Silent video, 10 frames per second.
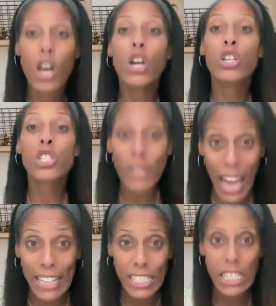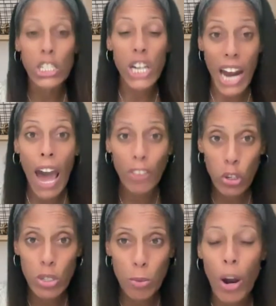So yes, you're going to have to do
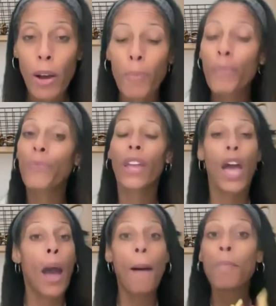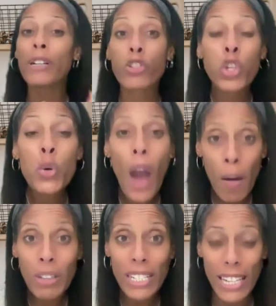some work, but 2
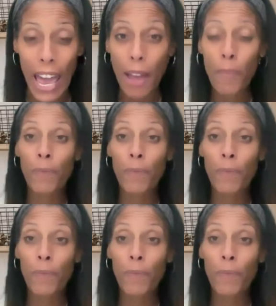hours a day,